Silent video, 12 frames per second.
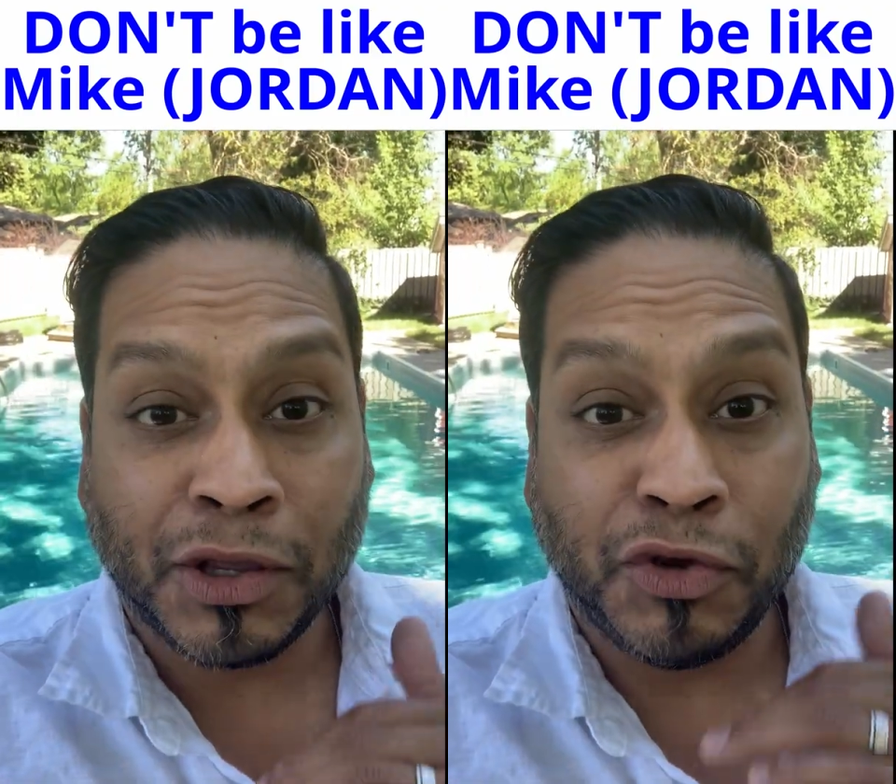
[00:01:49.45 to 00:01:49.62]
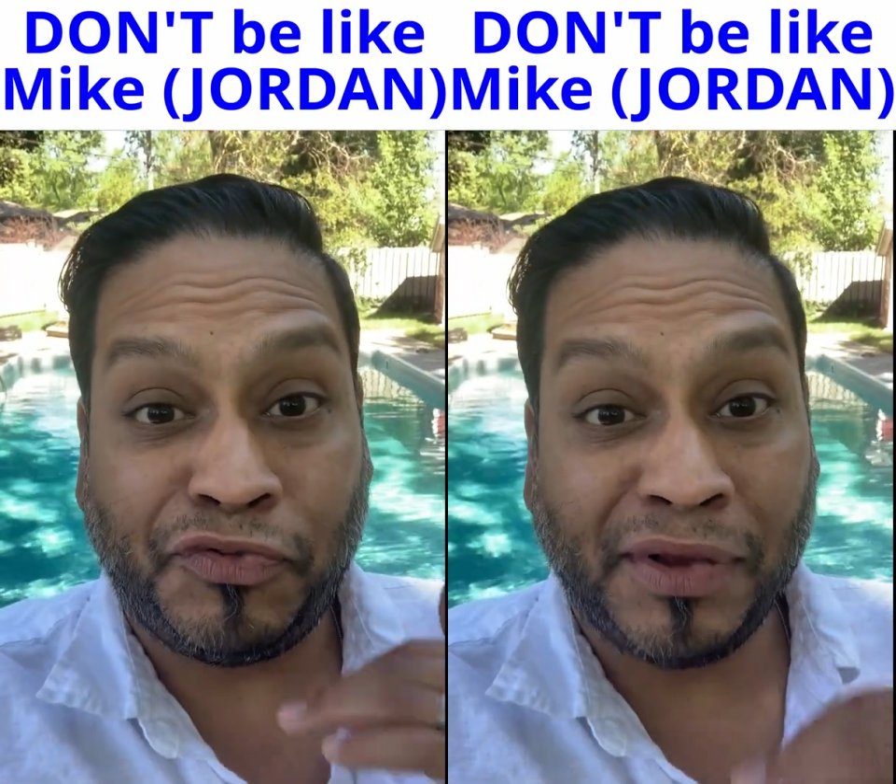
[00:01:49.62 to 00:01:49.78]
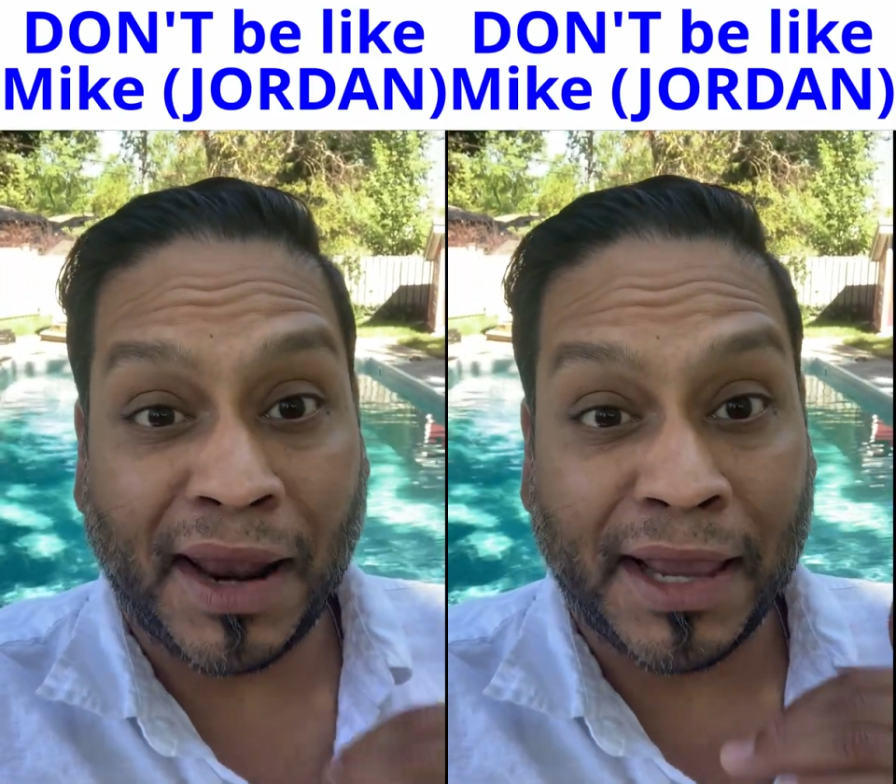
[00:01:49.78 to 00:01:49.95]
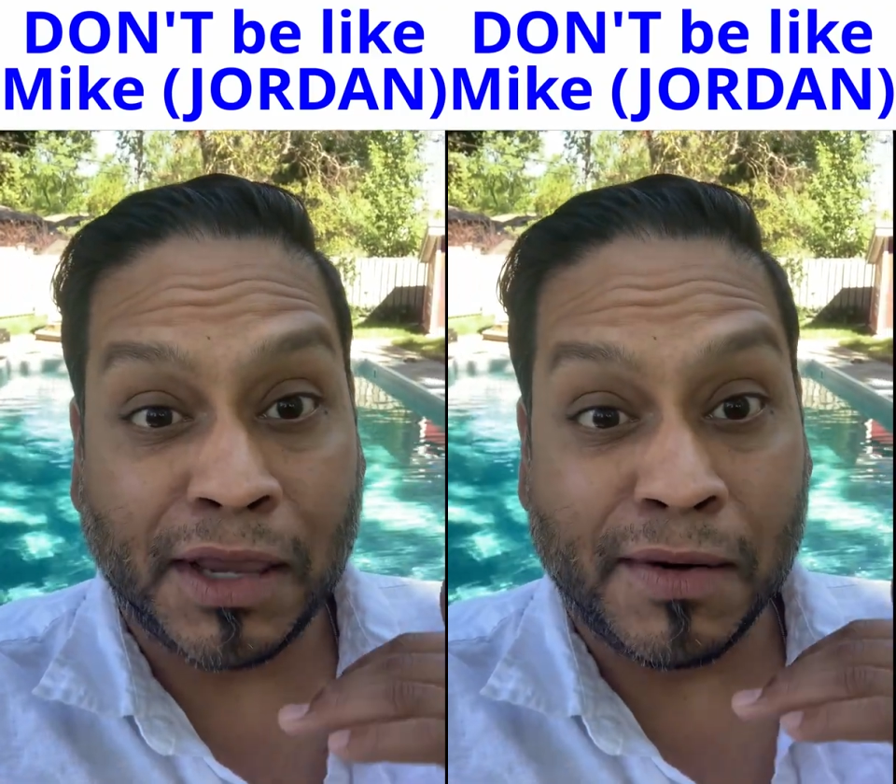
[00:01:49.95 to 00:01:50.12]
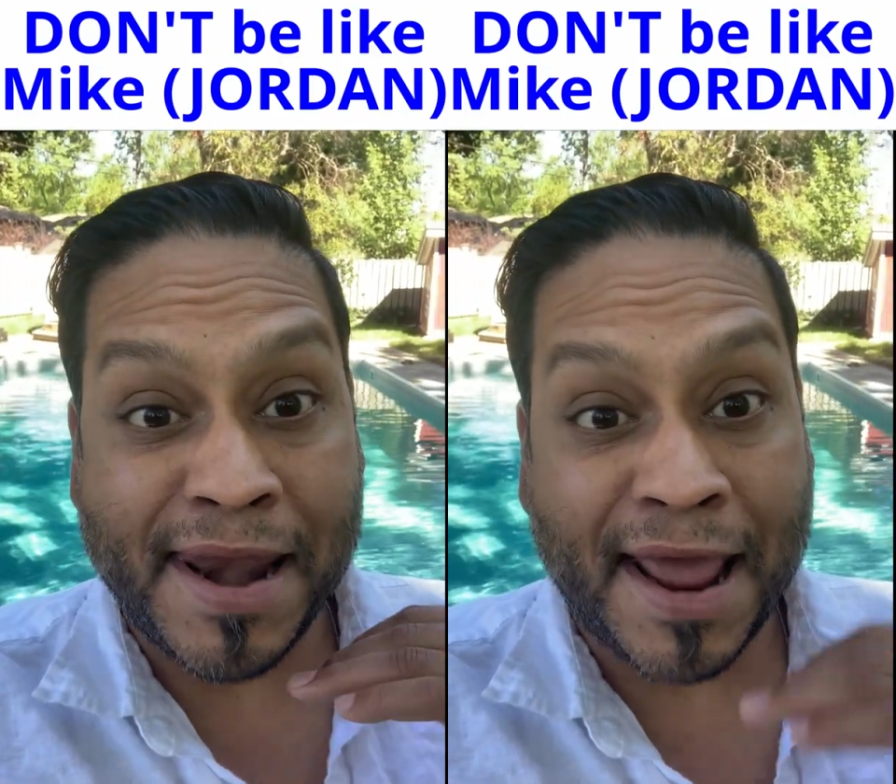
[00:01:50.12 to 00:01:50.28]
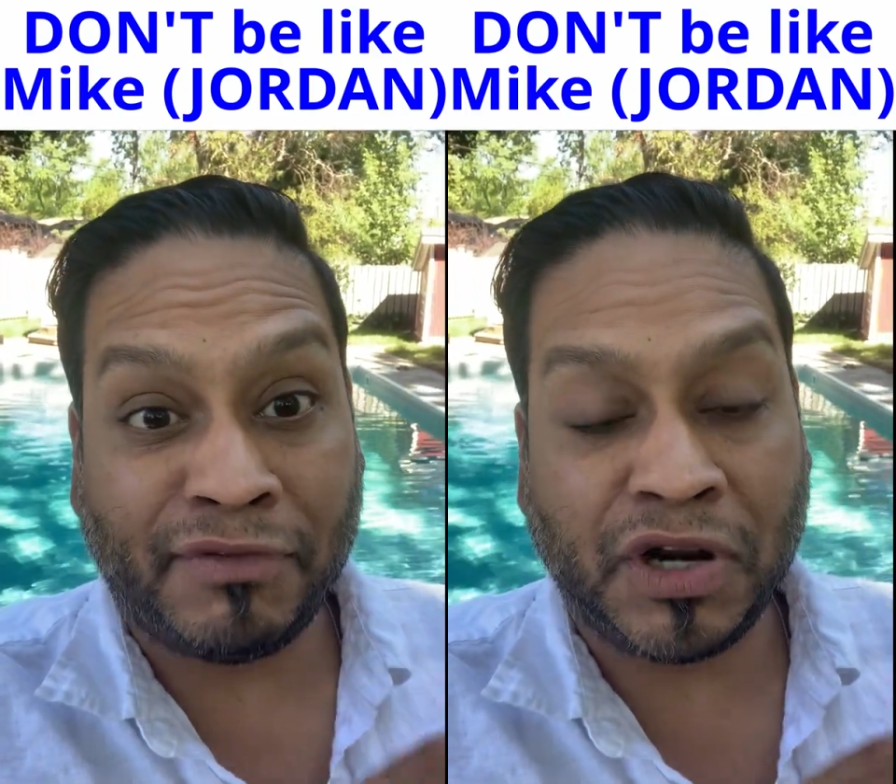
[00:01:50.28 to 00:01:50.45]
you feel like you're
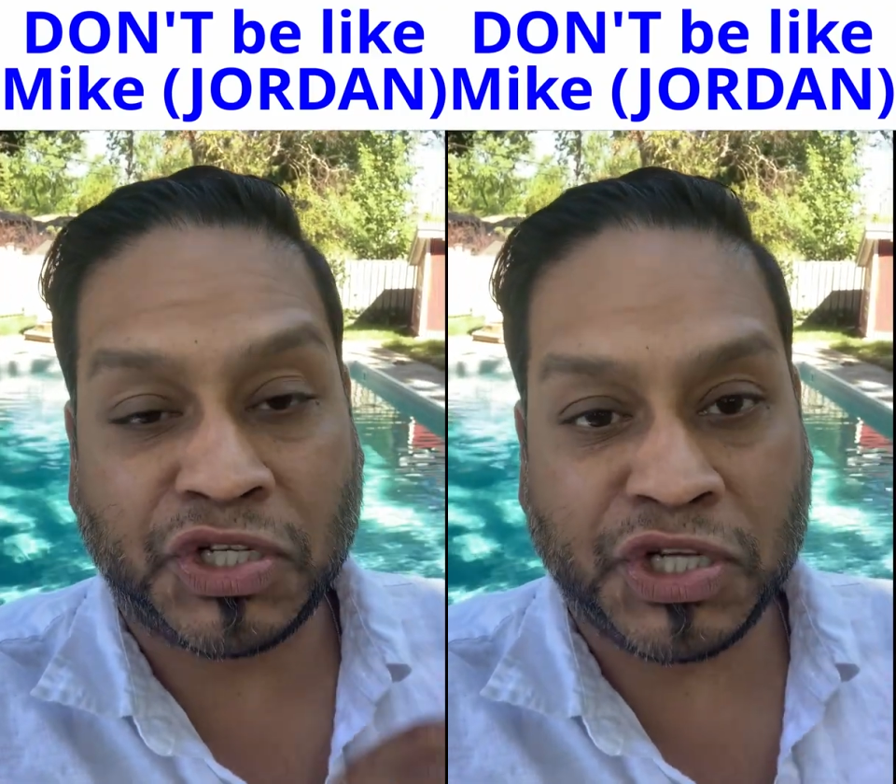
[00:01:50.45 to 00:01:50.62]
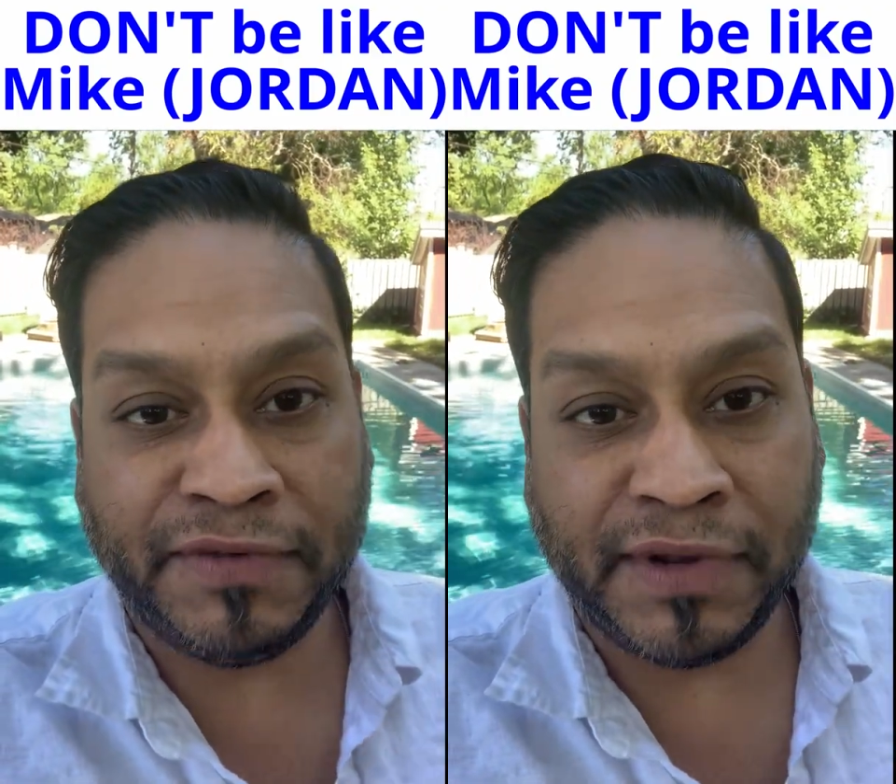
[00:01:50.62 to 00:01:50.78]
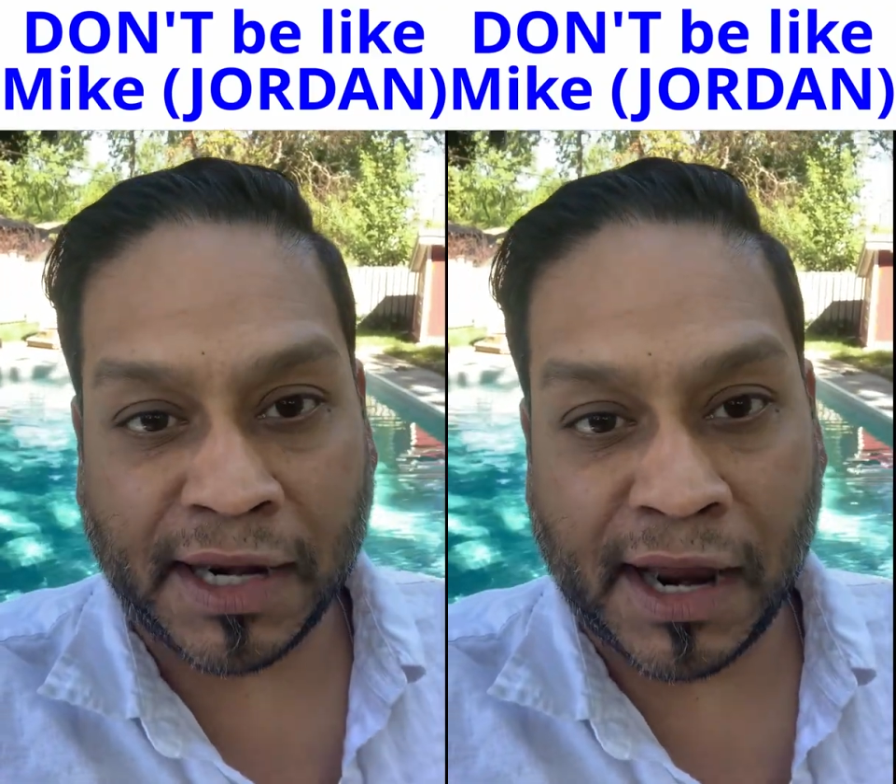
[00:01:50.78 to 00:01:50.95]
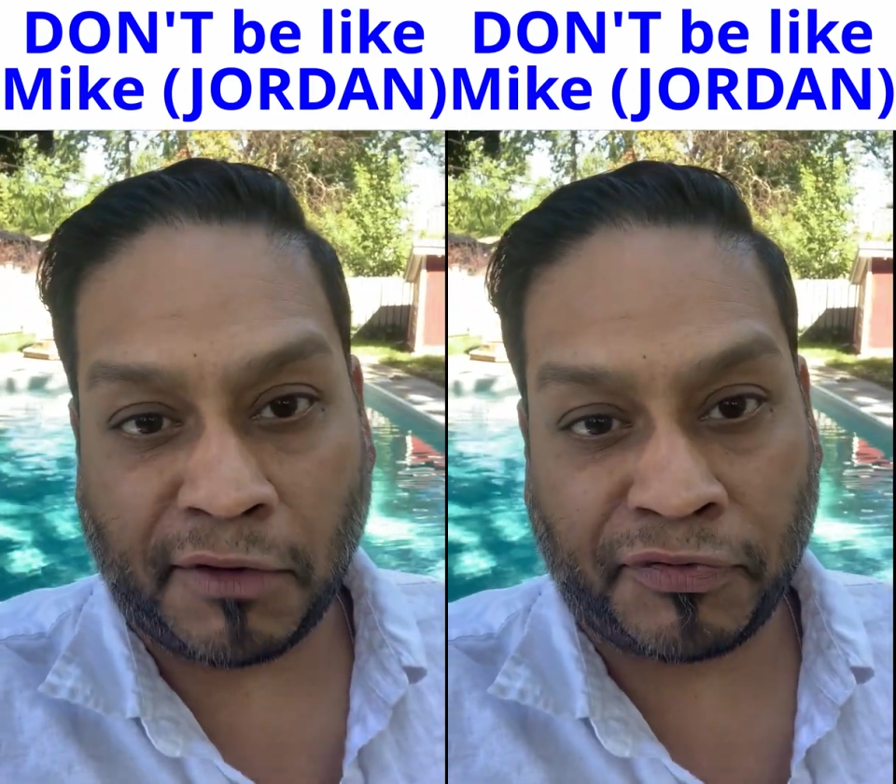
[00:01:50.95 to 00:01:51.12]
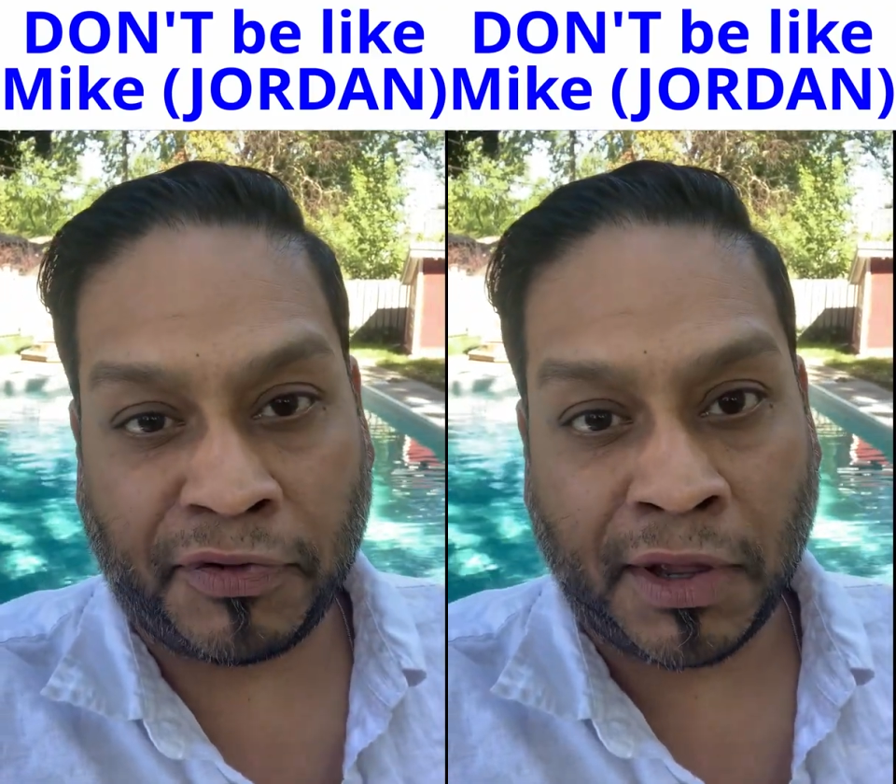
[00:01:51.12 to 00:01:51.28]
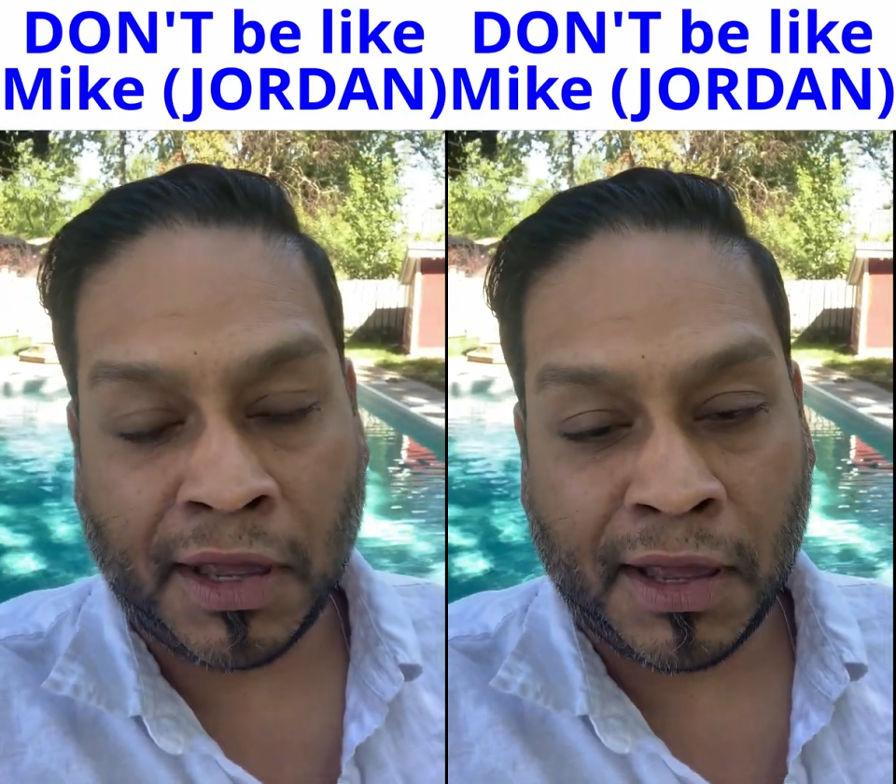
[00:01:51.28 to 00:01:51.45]
never achieving enough.